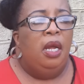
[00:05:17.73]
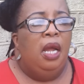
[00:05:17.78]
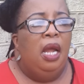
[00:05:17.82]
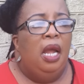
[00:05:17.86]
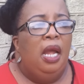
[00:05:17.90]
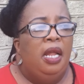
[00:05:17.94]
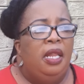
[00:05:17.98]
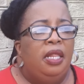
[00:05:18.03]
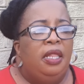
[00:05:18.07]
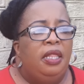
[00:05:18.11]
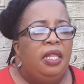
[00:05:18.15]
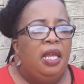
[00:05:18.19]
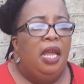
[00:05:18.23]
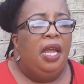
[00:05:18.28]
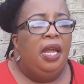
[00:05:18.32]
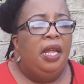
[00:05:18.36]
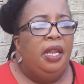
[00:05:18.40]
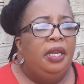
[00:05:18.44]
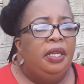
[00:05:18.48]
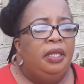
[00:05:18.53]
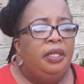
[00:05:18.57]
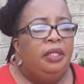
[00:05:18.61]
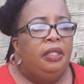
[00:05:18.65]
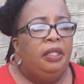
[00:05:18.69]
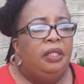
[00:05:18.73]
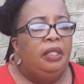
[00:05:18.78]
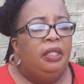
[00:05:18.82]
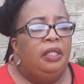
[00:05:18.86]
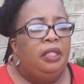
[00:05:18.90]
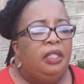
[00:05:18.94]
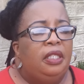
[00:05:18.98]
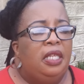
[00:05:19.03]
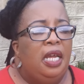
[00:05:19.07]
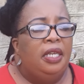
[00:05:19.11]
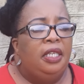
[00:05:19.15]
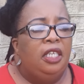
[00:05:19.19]
And then he
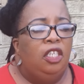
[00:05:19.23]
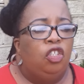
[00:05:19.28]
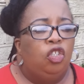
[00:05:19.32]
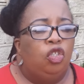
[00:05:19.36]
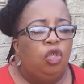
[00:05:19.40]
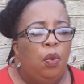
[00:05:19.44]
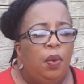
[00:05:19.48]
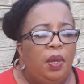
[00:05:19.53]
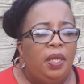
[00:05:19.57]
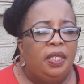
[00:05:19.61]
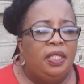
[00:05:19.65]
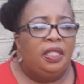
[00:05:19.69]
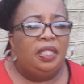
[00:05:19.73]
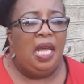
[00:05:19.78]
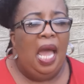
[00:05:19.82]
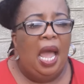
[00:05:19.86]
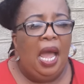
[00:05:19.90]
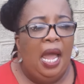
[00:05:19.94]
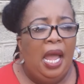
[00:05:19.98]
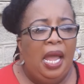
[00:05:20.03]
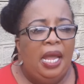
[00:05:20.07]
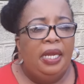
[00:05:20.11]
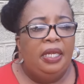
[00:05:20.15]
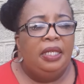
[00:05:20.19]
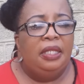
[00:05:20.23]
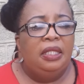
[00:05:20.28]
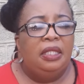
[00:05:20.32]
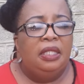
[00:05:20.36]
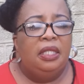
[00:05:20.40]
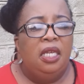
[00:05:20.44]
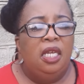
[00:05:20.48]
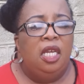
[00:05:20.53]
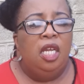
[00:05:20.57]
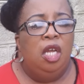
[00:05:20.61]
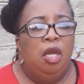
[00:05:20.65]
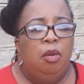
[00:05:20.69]
started showing signs
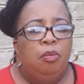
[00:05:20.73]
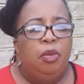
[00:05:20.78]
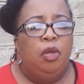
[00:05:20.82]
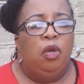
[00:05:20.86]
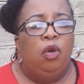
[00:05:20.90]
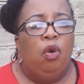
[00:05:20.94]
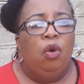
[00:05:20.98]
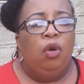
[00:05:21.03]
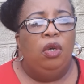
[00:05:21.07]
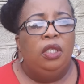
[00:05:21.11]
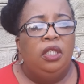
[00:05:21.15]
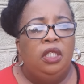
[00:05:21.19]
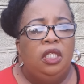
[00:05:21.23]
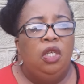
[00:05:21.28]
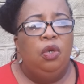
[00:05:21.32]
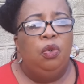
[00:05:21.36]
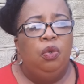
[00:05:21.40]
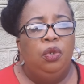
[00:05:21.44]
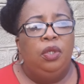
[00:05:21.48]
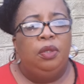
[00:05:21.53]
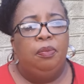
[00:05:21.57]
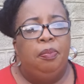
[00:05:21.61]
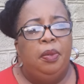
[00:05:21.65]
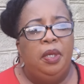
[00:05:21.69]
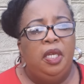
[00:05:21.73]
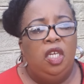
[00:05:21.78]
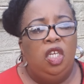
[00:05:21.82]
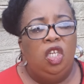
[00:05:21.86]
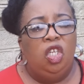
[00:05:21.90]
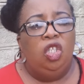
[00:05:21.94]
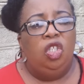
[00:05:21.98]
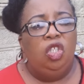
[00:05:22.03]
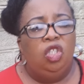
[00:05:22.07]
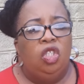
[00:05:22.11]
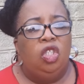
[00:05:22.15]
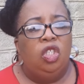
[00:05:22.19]
because he would
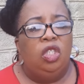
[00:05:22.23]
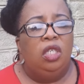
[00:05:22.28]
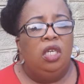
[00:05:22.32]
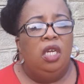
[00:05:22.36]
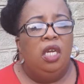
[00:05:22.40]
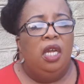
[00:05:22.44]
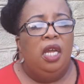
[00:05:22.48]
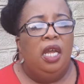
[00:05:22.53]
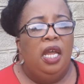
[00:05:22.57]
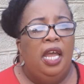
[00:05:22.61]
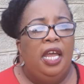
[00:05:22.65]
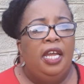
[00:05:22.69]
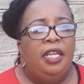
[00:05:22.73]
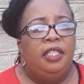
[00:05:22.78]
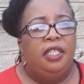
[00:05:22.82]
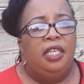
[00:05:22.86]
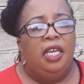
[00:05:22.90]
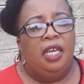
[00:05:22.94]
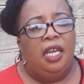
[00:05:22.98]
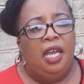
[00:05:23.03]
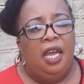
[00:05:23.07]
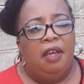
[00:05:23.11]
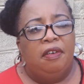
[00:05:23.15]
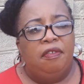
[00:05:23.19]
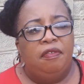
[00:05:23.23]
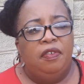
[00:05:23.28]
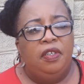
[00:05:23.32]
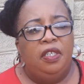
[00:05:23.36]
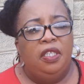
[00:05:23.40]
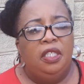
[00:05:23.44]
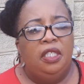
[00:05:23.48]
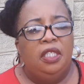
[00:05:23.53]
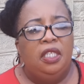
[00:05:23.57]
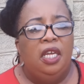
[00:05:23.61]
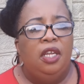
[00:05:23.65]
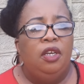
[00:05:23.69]
binge and take
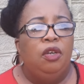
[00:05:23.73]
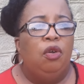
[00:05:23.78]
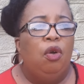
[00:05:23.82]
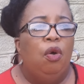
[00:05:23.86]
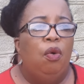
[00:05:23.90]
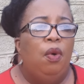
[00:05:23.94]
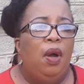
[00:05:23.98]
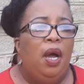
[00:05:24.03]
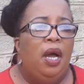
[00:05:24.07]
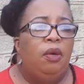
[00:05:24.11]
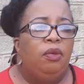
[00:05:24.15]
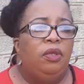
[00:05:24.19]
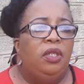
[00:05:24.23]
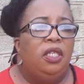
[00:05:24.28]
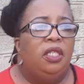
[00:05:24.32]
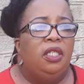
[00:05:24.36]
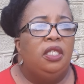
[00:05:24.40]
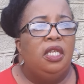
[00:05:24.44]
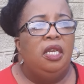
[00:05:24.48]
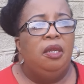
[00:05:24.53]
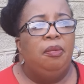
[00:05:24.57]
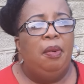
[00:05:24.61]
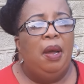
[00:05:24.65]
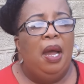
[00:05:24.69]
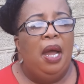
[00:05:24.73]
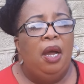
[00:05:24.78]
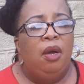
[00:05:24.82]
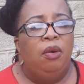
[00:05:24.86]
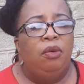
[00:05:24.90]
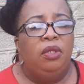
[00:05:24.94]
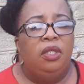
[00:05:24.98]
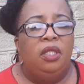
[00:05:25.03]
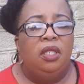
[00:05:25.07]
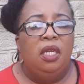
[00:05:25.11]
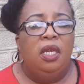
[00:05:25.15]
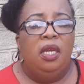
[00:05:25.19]
ARVs and go out and sleep
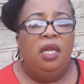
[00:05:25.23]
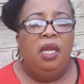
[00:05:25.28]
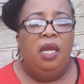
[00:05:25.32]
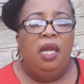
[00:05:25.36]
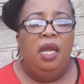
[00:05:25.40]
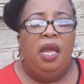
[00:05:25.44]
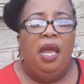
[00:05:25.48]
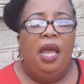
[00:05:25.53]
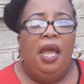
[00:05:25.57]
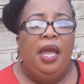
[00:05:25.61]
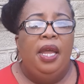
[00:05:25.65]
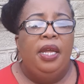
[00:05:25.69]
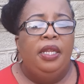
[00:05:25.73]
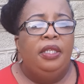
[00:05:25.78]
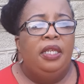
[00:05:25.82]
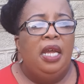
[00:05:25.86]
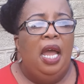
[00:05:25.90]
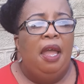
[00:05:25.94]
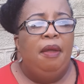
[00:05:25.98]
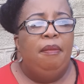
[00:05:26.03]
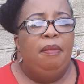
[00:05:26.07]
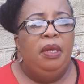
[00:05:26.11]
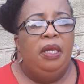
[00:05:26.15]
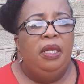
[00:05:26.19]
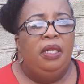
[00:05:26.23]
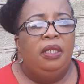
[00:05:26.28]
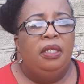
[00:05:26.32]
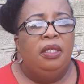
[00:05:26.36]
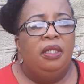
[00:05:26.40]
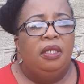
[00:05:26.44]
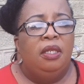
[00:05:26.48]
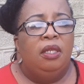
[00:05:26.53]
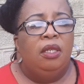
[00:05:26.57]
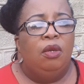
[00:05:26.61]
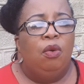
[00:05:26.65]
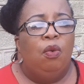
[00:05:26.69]
out. And I mean,
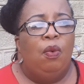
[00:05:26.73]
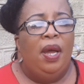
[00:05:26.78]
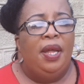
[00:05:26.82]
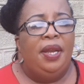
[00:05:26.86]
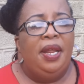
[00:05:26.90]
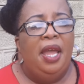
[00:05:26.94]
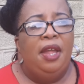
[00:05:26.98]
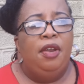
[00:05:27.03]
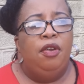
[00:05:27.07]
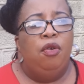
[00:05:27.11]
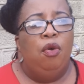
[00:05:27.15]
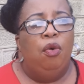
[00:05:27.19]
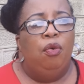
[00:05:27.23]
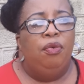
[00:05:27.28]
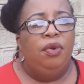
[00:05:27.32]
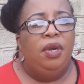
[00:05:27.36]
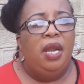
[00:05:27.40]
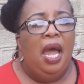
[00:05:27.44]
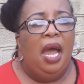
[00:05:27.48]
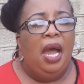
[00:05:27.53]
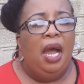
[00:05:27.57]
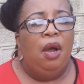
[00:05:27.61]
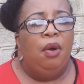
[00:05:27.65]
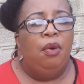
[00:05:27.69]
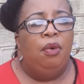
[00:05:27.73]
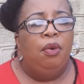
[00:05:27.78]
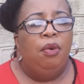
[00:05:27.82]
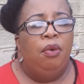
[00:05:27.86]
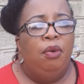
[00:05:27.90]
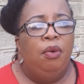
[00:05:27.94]
what I know now